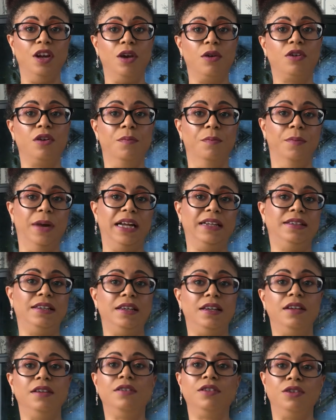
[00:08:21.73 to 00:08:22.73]

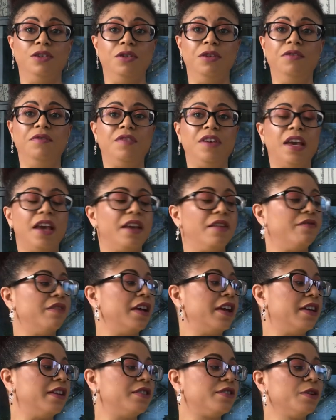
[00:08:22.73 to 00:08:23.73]
combating UVA
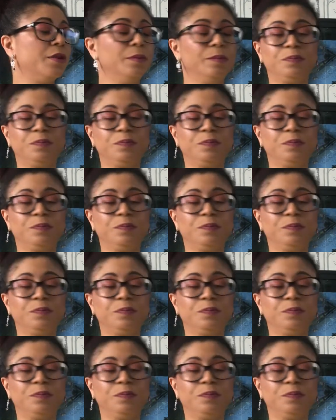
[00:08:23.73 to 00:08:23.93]
rays.